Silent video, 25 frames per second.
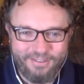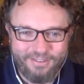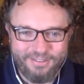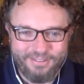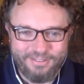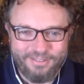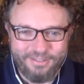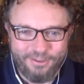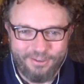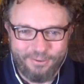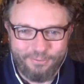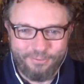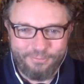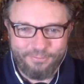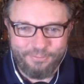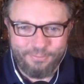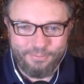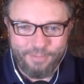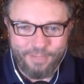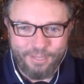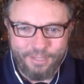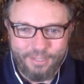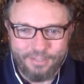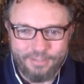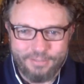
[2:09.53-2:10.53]
So for
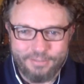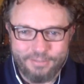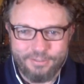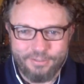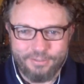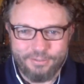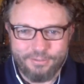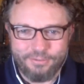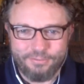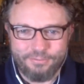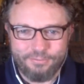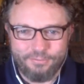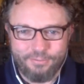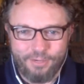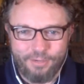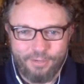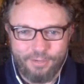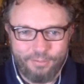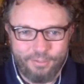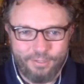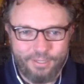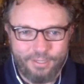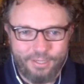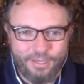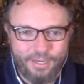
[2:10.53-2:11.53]
my listeners, what I'm
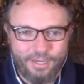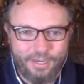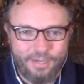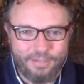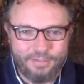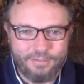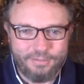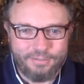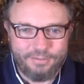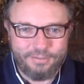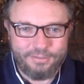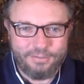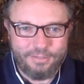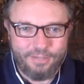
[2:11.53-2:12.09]
looking at is